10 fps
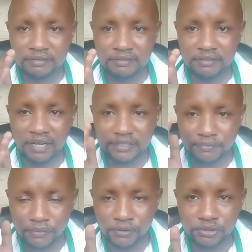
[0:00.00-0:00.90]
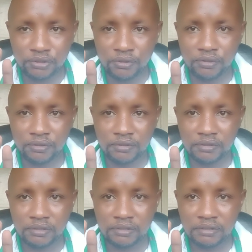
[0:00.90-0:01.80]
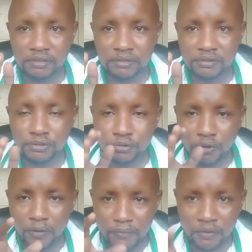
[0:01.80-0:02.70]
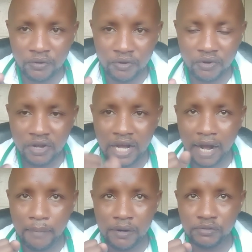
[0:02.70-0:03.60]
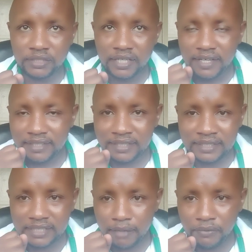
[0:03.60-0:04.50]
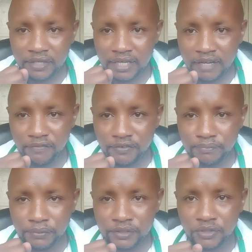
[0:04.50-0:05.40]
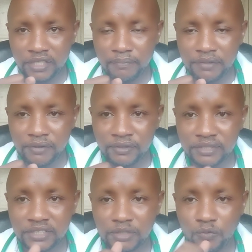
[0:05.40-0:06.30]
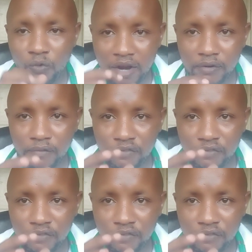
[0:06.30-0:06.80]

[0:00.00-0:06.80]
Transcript: and more so to know more about this Salmonella food poisoning, because it's one of the